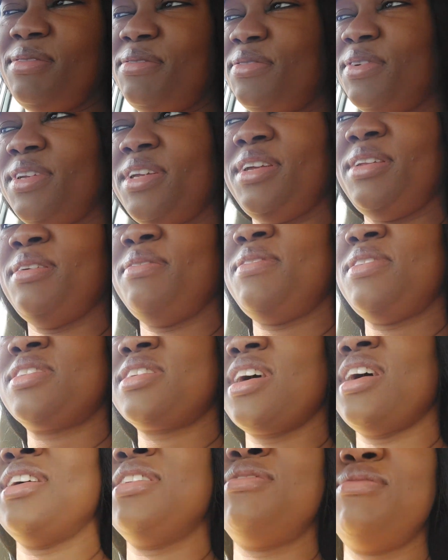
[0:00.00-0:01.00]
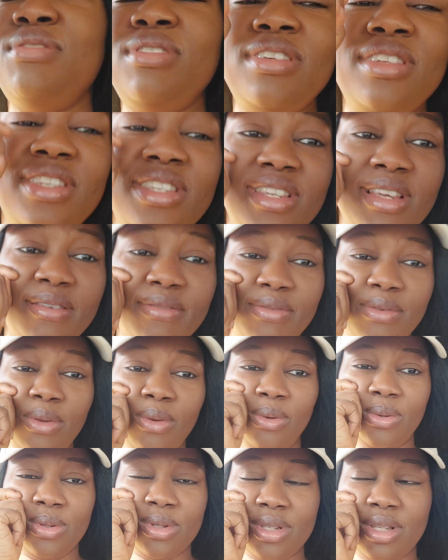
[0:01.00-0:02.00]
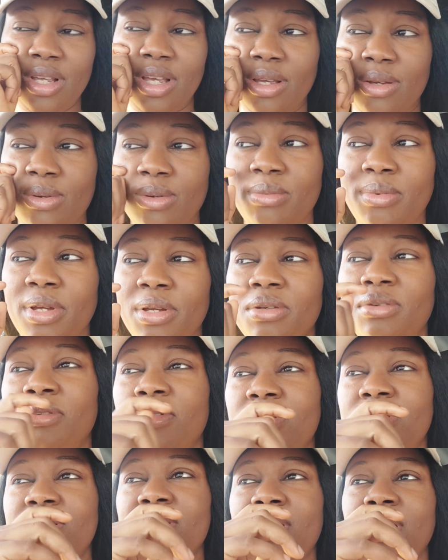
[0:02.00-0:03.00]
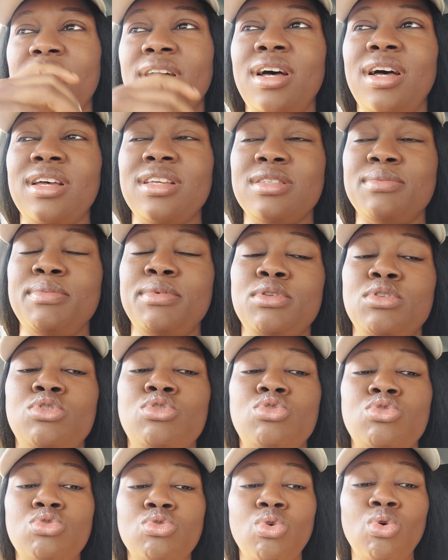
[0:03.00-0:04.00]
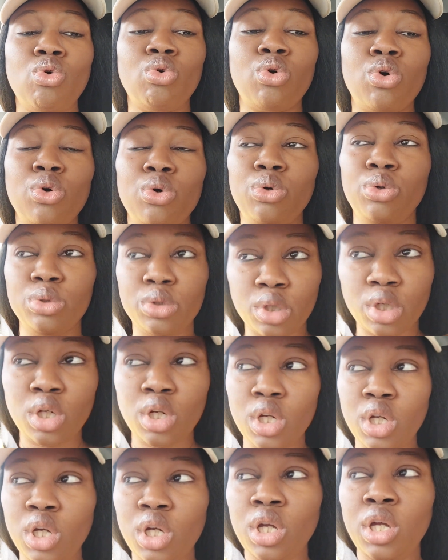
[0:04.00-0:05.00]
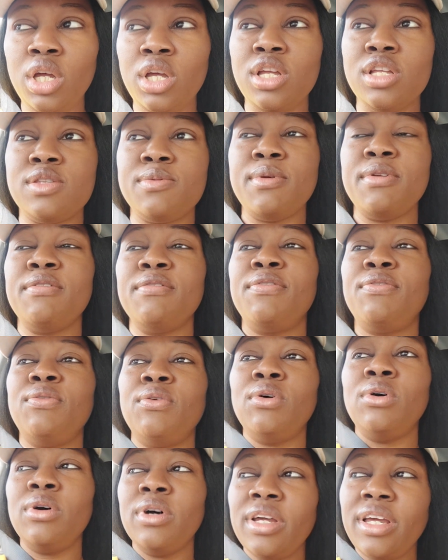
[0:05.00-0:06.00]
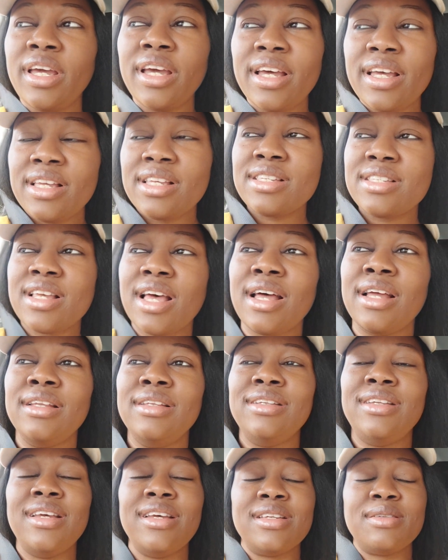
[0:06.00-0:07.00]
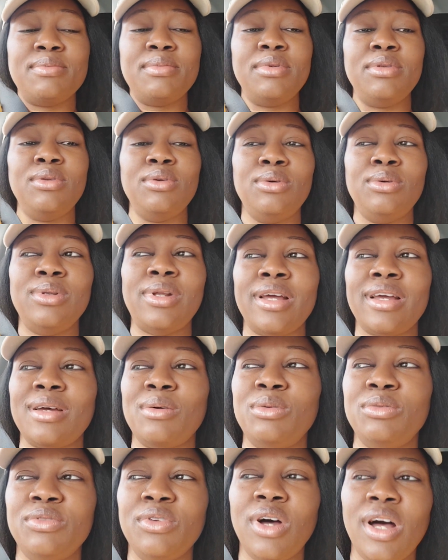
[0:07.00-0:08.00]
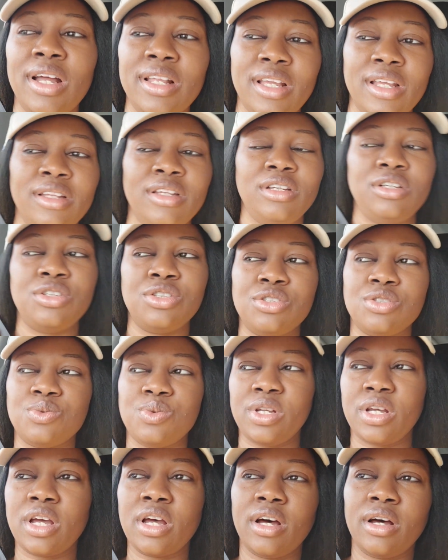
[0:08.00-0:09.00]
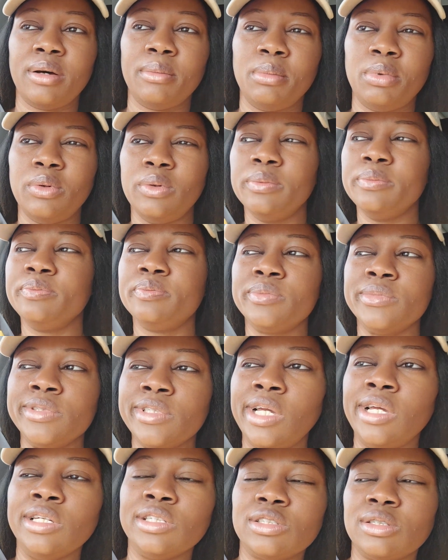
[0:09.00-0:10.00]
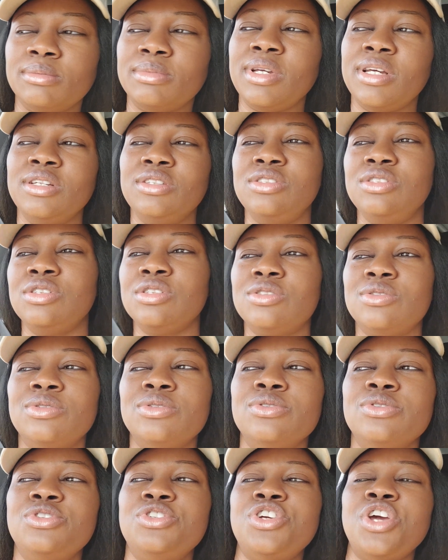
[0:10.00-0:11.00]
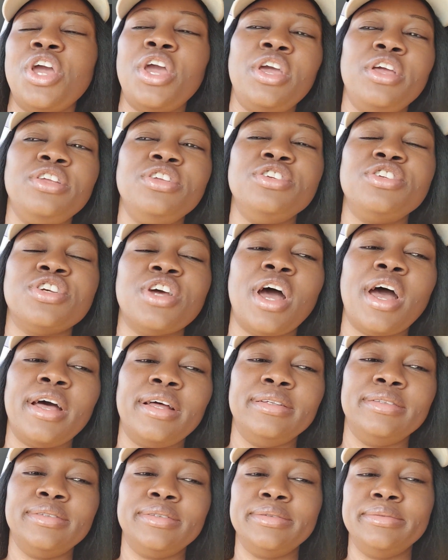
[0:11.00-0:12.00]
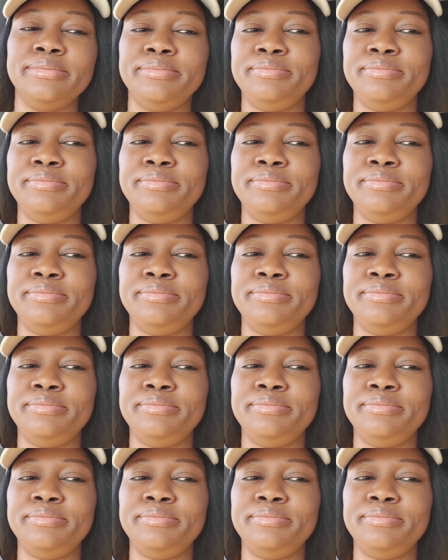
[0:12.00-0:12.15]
Funny enough, this car has really saved us. Like, oh my god, this car has been so good. It's been 4 years and there has been we've not had any issues with the car. But sometimes you just want to change and